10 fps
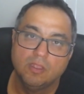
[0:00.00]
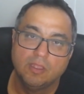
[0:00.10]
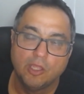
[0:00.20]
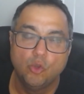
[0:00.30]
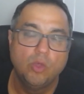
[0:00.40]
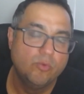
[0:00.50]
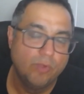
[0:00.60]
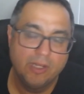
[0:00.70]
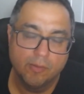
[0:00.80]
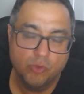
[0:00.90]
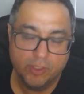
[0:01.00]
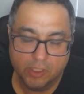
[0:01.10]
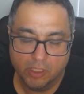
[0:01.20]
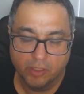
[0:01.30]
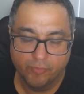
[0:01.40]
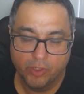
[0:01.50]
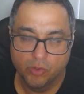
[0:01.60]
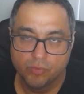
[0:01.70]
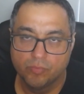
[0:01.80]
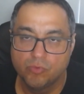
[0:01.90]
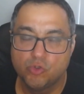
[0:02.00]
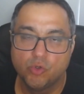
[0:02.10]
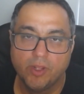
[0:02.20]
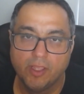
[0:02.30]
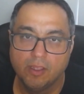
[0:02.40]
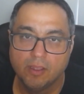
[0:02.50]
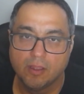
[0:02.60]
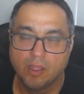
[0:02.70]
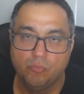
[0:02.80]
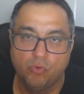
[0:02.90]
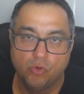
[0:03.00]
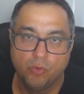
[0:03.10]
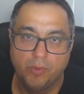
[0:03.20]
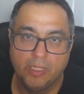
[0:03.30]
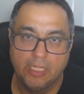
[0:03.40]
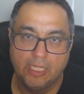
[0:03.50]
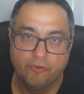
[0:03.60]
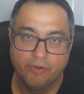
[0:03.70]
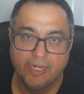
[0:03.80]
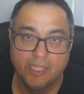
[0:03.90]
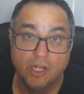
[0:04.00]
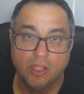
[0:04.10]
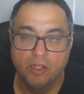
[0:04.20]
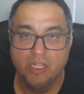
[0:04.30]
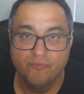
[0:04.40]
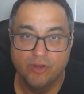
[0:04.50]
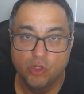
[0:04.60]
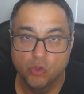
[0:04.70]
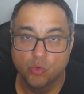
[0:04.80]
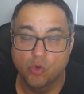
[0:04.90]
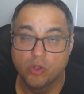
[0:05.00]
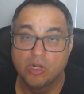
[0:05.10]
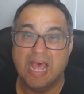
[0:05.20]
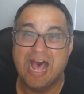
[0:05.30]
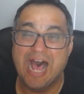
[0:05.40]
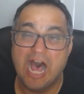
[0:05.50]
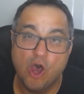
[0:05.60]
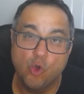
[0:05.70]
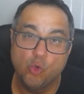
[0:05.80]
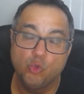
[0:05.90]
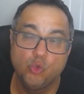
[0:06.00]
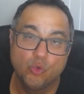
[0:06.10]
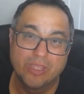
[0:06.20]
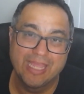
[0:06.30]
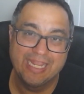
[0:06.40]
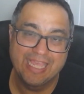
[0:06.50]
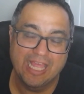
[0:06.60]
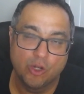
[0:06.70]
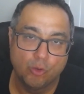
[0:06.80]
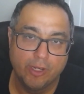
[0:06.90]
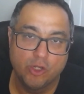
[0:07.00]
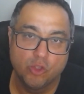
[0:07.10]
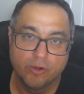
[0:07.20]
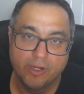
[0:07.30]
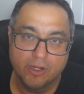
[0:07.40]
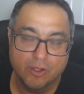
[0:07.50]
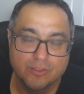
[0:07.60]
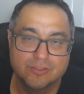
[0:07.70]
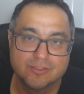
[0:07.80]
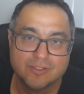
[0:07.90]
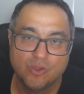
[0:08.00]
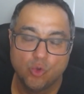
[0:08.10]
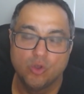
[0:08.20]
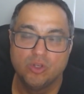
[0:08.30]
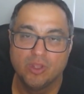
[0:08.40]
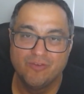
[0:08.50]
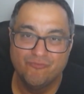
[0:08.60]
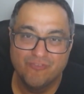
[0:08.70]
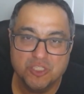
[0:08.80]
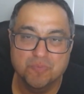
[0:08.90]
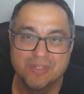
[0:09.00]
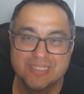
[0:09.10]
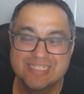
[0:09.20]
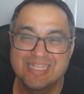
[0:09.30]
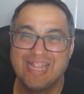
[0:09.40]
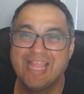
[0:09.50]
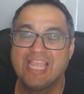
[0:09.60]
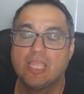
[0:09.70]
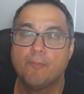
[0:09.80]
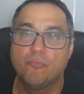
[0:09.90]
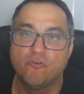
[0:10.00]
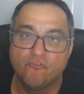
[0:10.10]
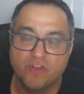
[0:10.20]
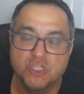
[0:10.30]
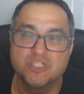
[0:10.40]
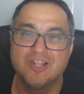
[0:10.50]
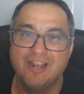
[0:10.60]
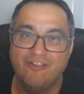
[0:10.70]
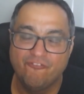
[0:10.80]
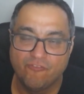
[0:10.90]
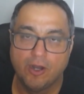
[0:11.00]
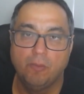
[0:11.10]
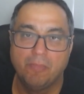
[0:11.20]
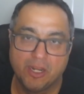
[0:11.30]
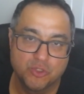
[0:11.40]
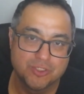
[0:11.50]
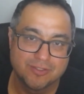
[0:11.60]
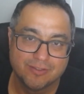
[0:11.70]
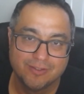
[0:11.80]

Hello and welcome to yet another video. Today I'm going to be creating a learning video on how you can calculate your returns on your investments like a professional fund manager.